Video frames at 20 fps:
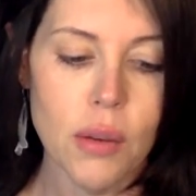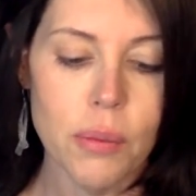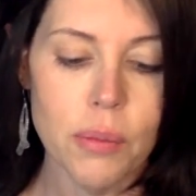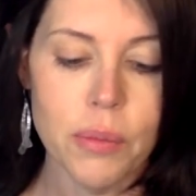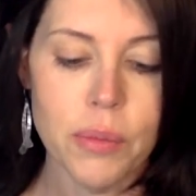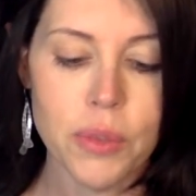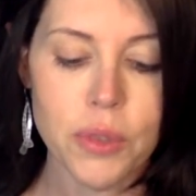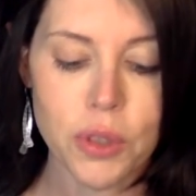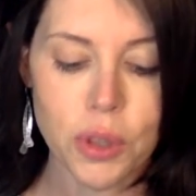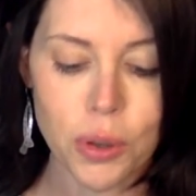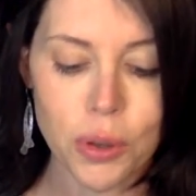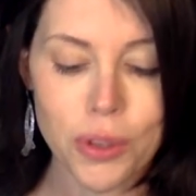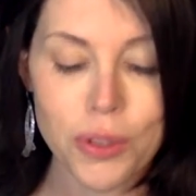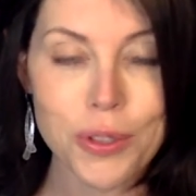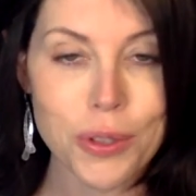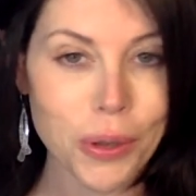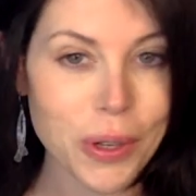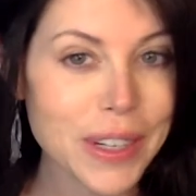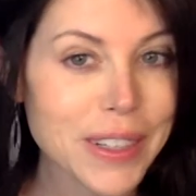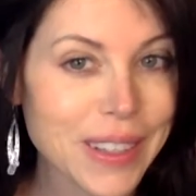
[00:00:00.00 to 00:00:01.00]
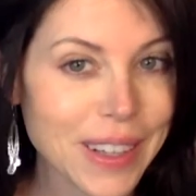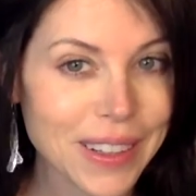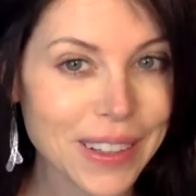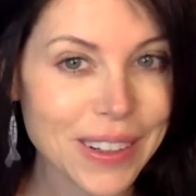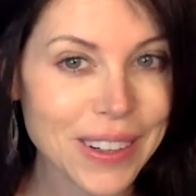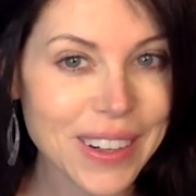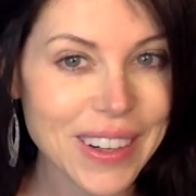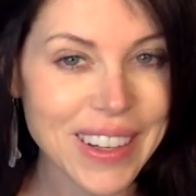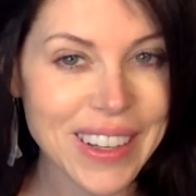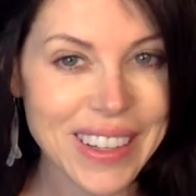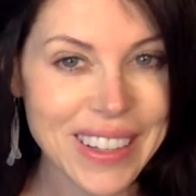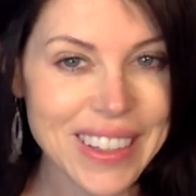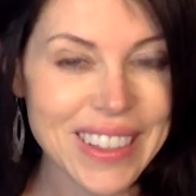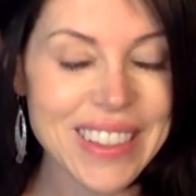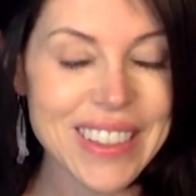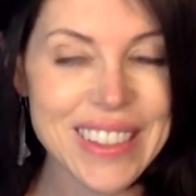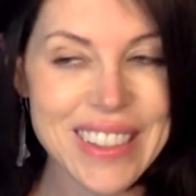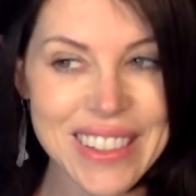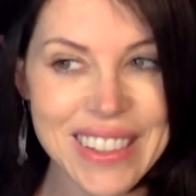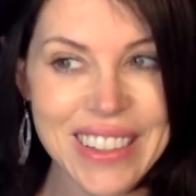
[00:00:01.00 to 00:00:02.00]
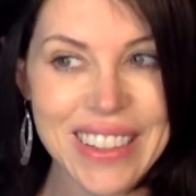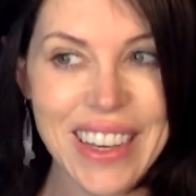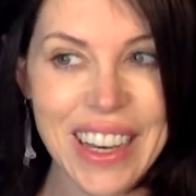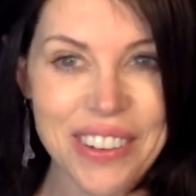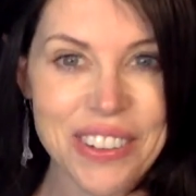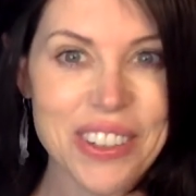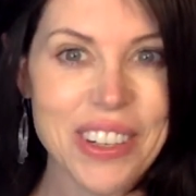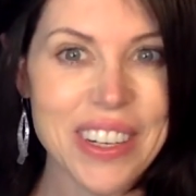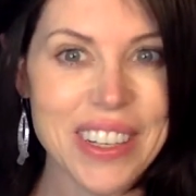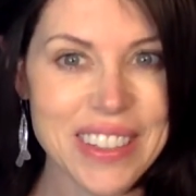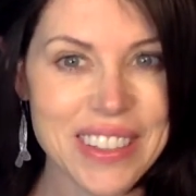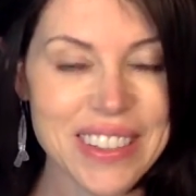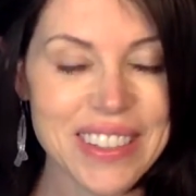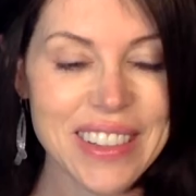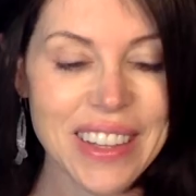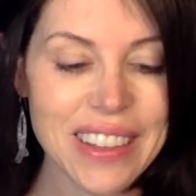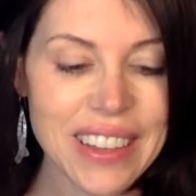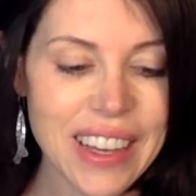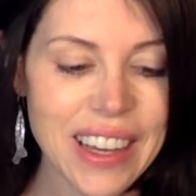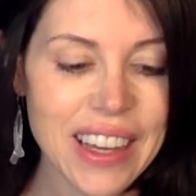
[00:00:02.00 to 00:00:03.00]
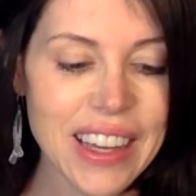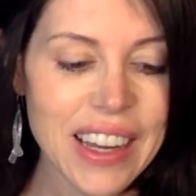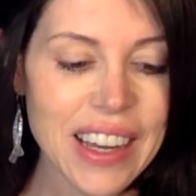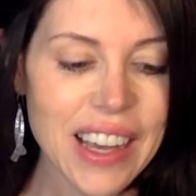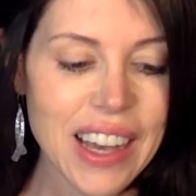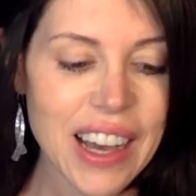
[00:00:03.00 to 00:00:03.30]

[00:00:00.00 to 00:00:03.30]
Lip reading: So the storyteller is, after I just said that,